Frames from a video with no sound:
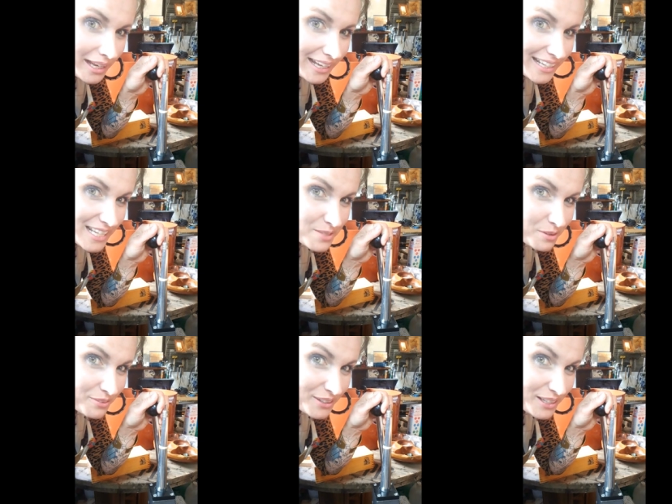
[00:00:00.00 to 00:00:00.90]
I guess we
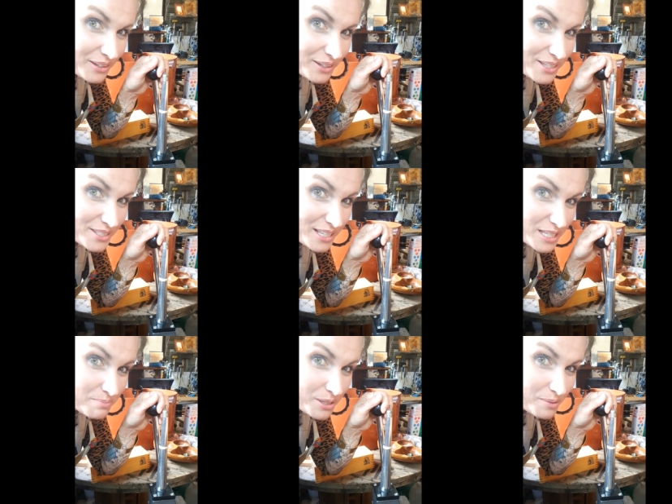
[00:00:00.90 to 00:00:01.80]
figured out our
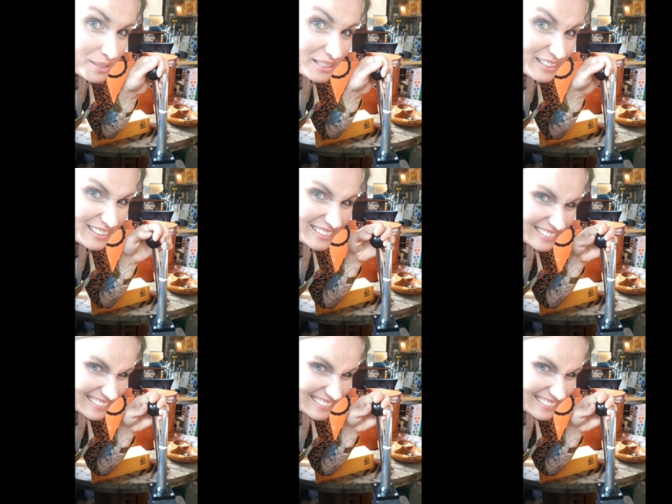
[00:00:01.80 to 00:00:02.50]
experiment, huh?